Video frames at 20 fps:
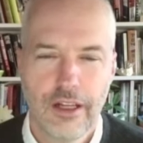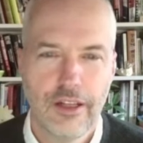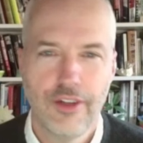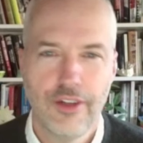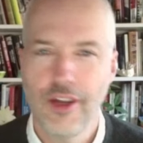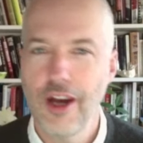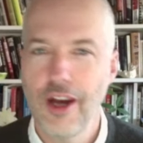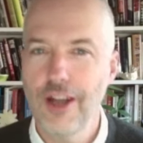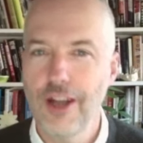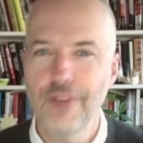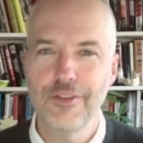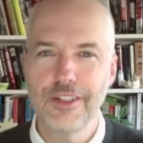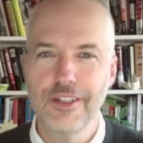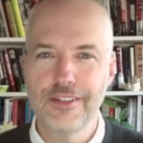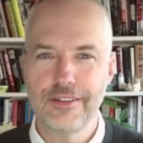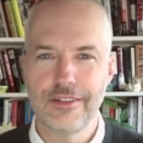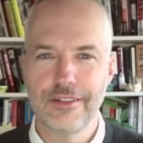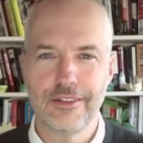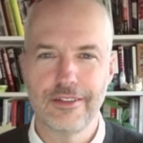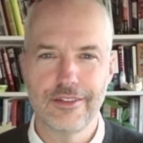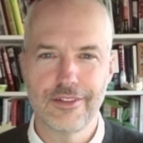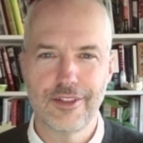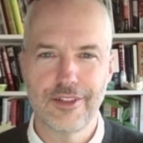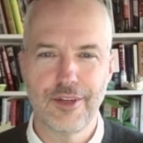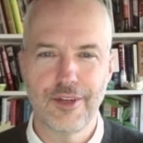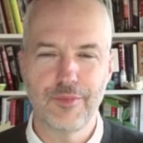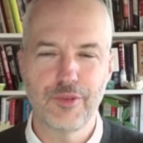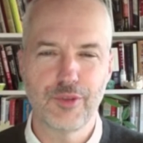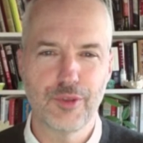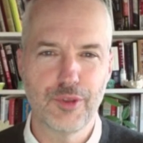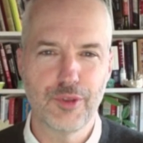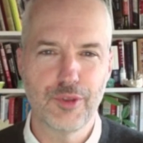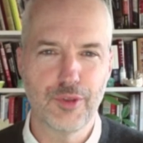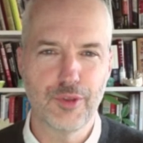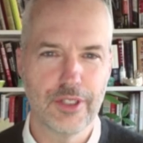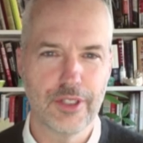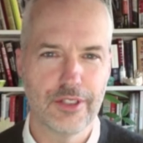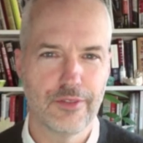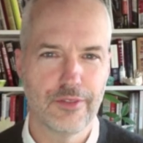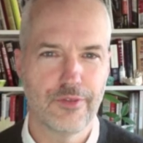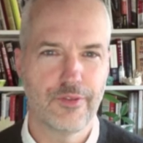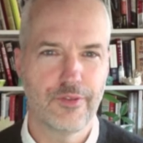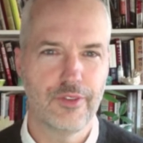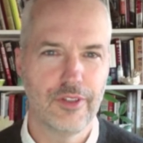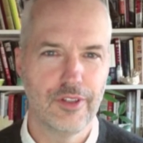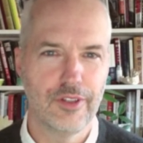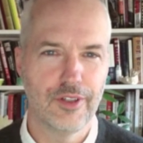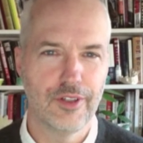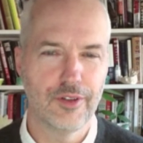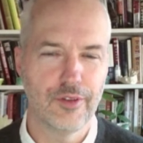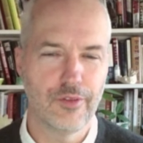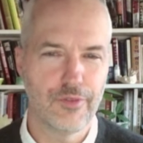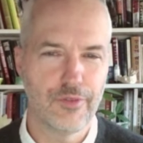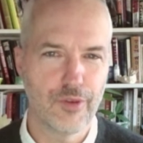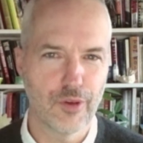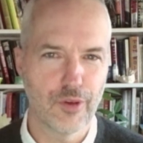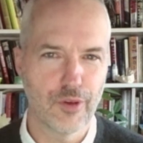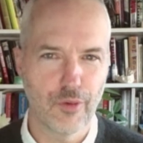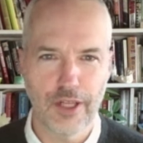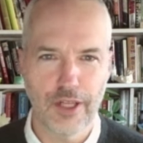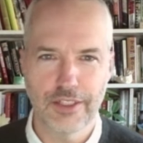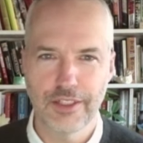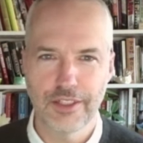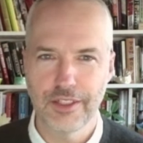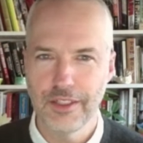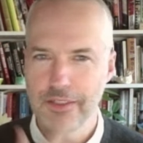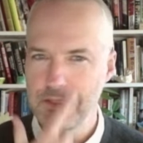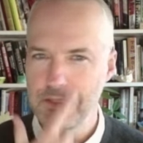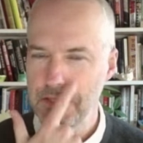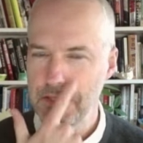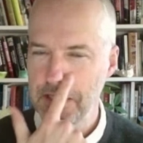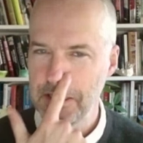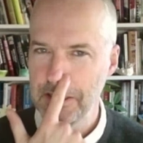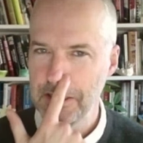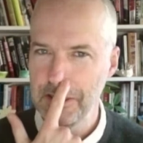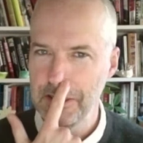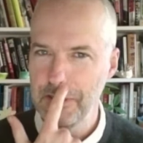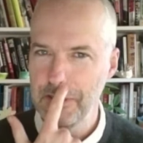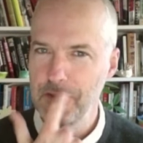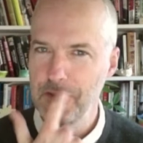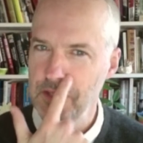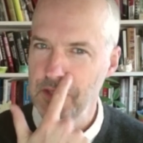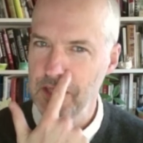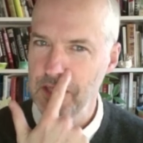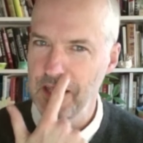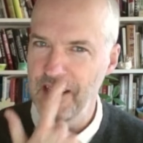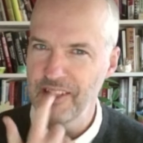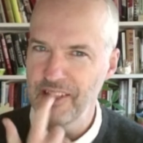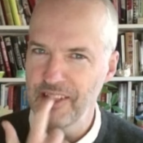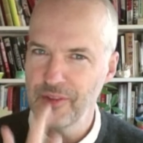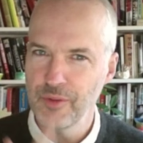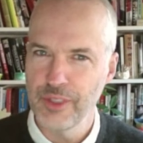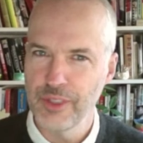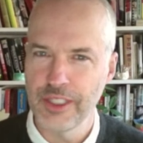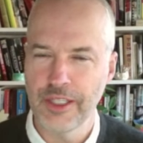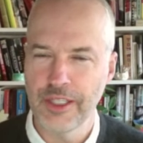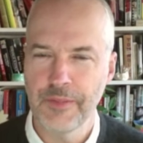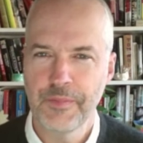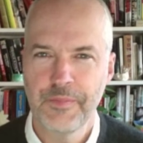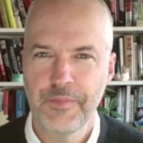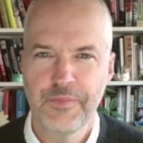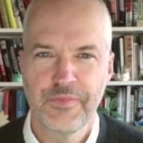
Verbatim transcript: None of this has come true. And if you know, if you were watching the State of the Union last week,